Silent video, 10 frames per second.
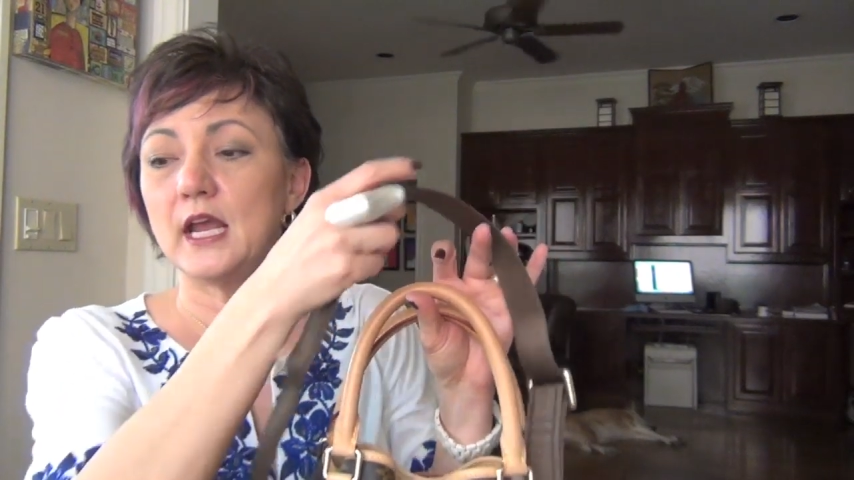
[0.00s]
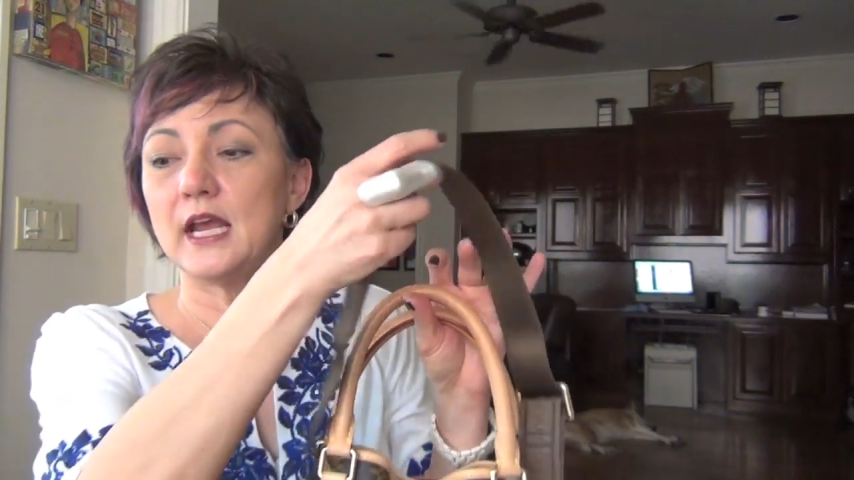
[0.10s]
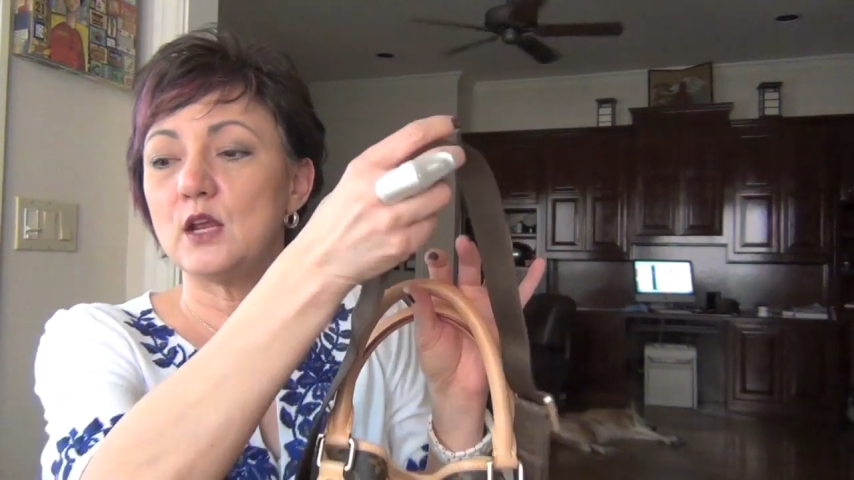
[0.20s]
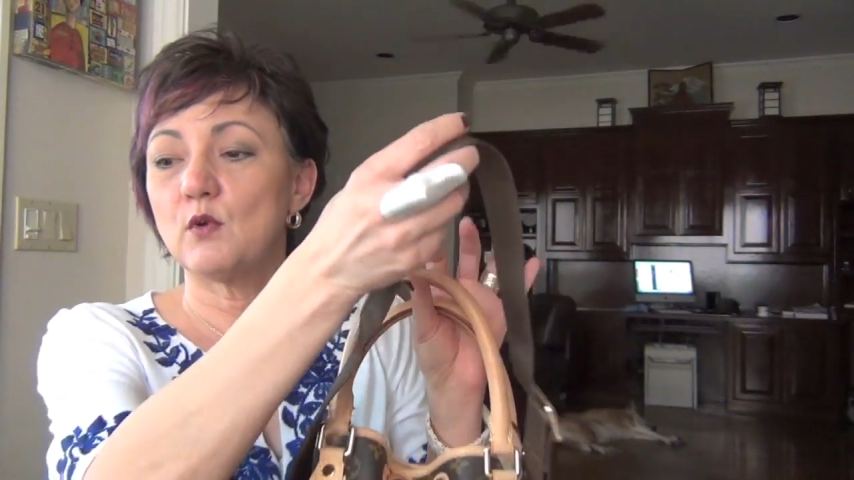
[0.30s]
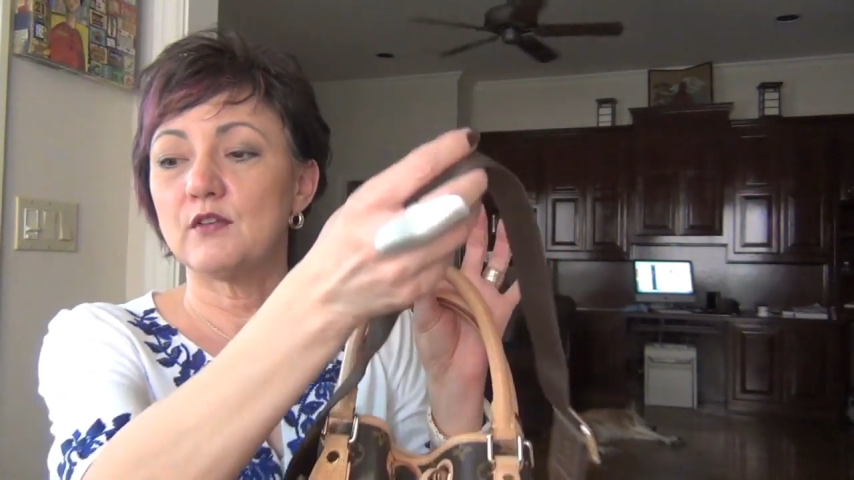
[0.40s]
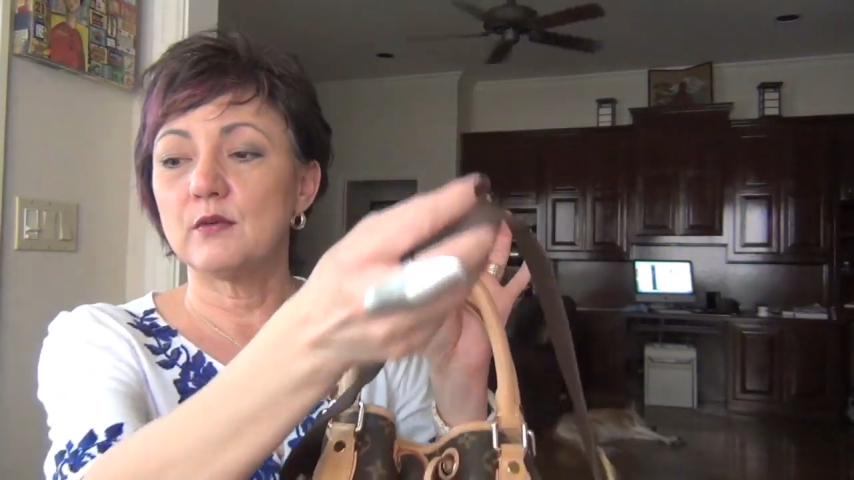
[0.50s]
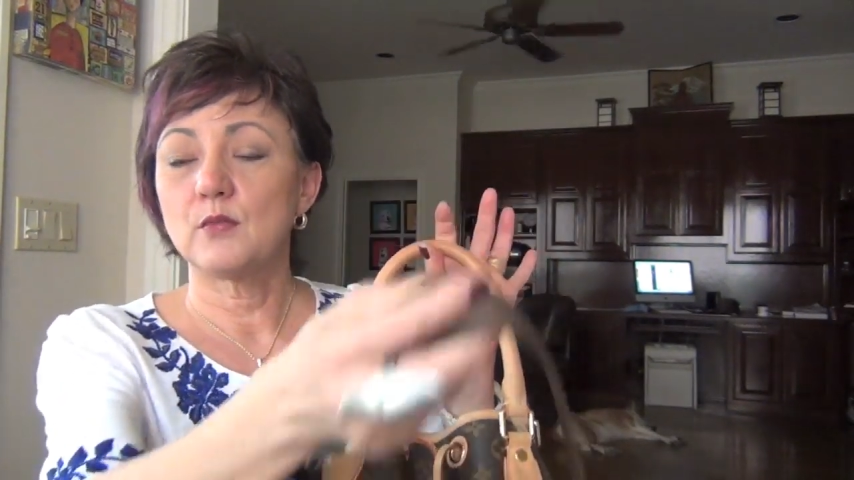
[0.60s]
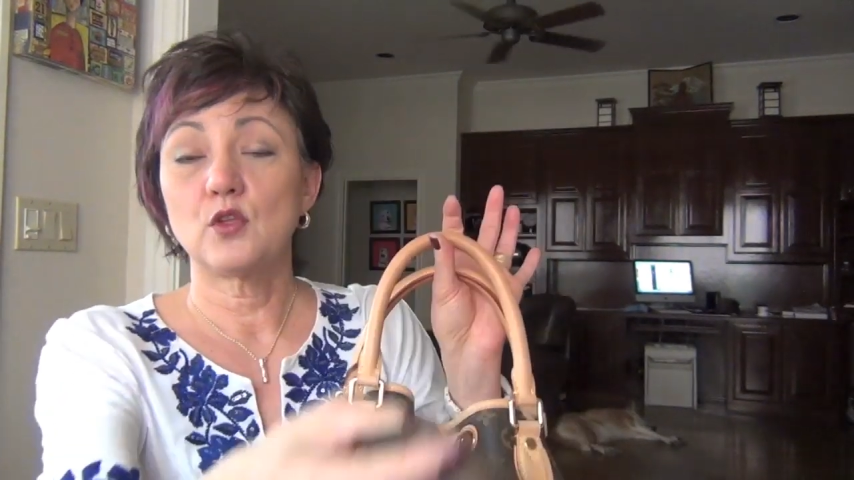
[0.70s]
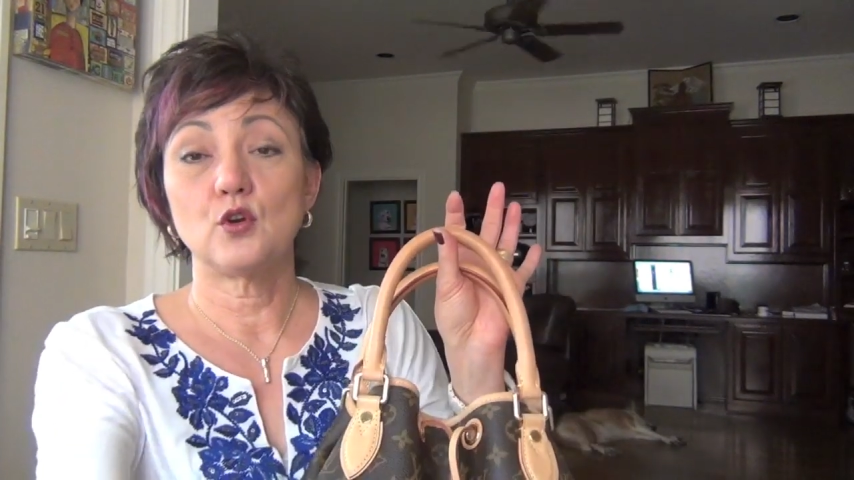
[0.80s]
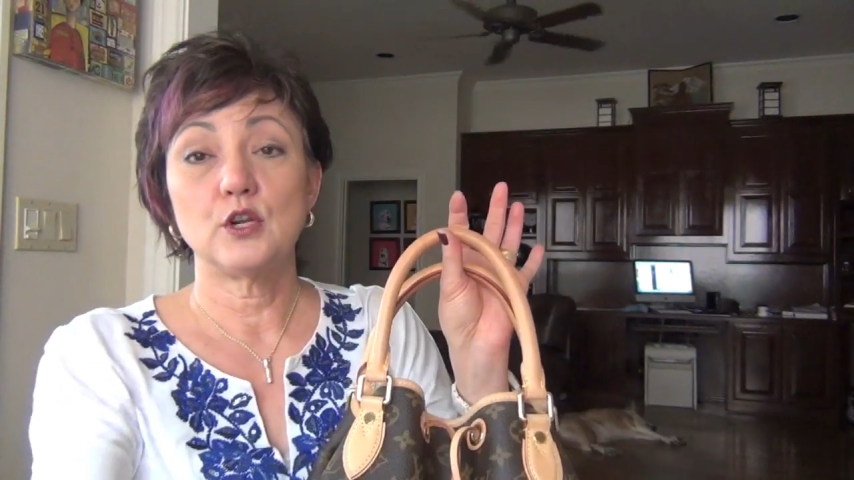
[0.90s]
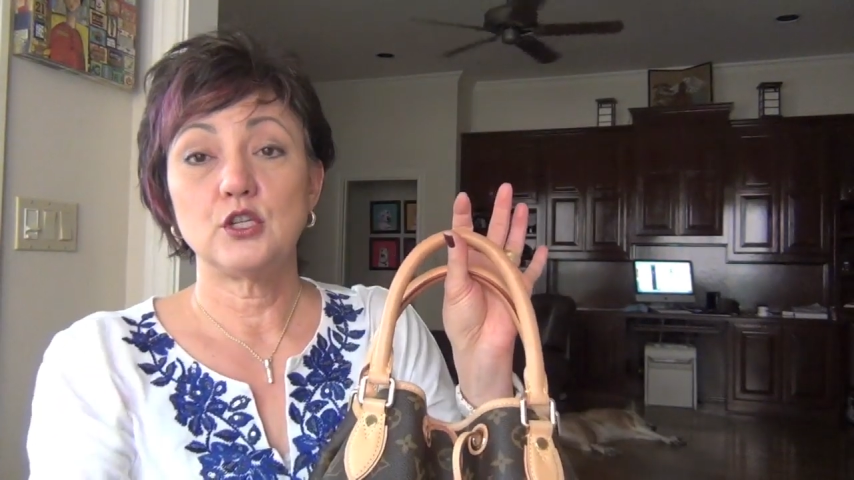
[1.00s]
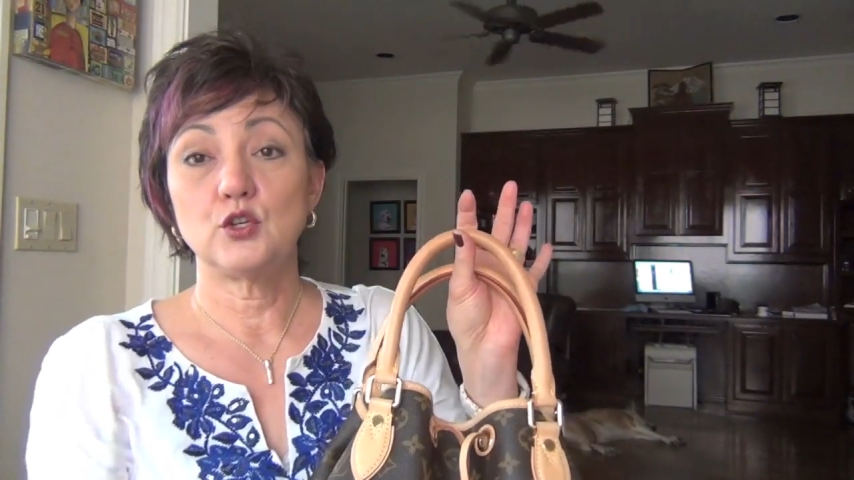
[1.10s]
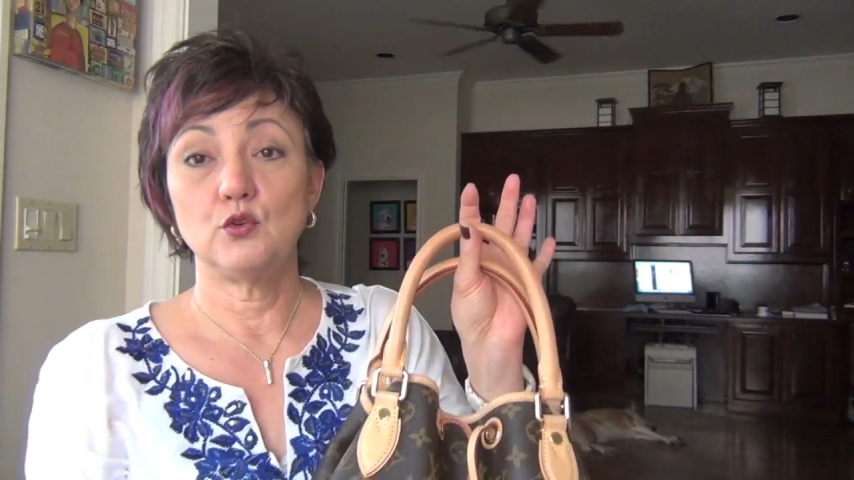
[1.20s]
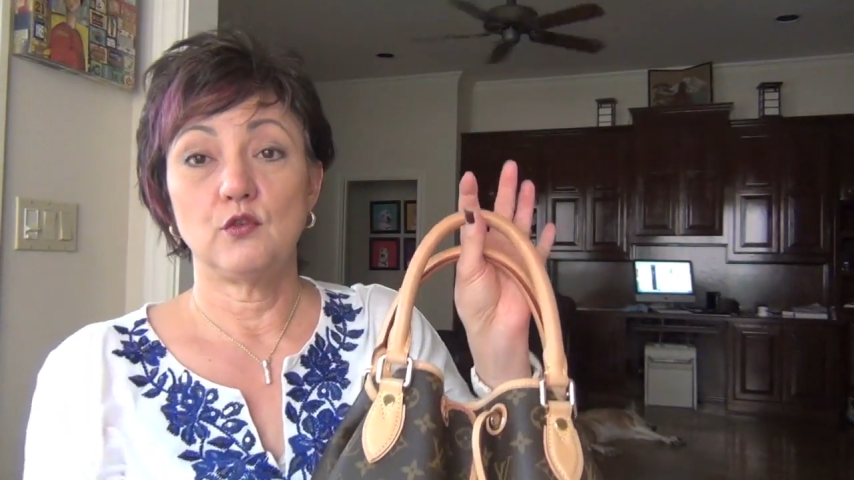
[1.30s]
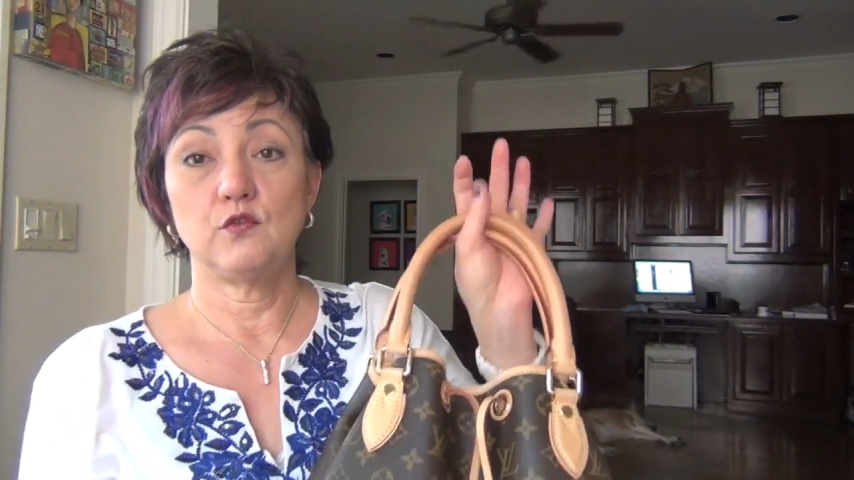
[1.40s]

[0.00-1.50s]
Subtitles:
anywhere from 32 to